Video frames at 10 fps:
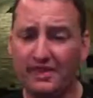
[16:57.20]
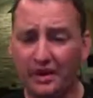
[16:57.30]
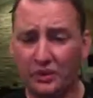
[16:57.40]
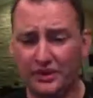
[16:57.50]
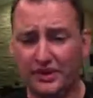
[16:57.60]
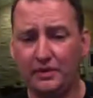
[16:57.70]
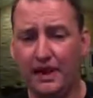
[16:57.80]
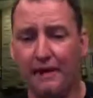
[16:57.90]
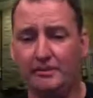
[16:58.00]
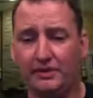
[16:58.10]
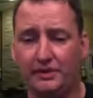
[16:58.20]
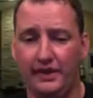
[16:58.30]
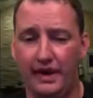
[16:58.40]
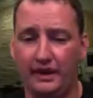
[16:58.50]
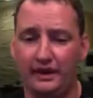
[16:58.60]
we'll see what happens with
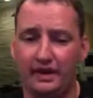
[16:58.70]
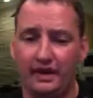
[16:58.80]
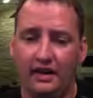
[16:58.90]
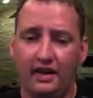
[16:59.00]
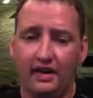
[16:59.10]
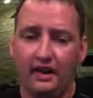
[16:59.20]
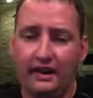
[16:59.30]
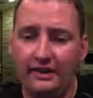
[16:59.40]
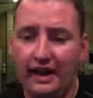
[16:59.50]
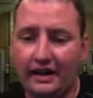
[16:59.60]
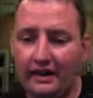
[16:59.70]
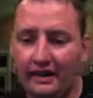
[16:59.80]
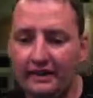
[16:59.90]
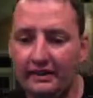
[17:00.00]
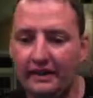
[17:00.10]
that. And that
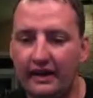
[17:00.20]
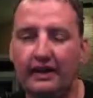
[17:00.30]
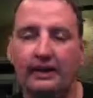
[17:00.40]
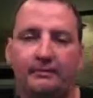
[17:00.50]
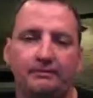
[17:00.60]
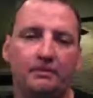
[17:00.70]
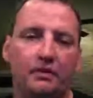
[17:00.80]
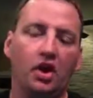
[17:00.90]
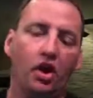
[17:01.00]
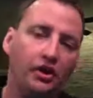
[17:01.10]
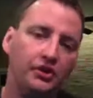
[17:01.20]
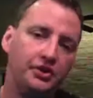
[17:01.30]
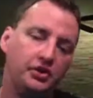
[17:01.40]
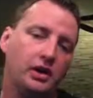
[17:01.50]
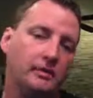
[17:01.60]
is
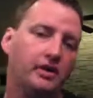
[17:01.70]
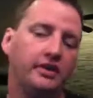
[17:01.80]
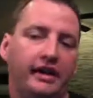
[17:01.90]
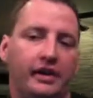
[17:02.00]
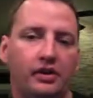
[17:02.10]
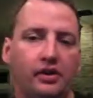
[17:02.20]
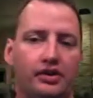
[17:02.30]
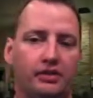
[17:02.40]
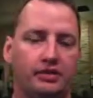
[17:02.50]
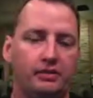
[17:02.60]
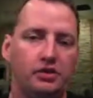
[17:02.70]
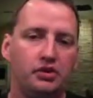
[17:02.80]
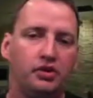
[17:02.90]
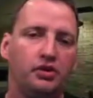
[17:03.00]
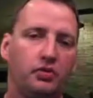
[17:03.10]
also coming on the heels of some
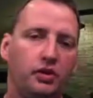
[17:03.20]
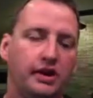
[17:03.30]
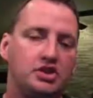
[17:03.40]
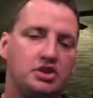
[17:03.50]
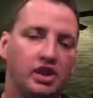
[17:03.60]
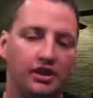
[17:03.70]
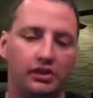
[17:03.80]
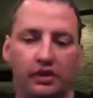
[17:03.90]
news where they just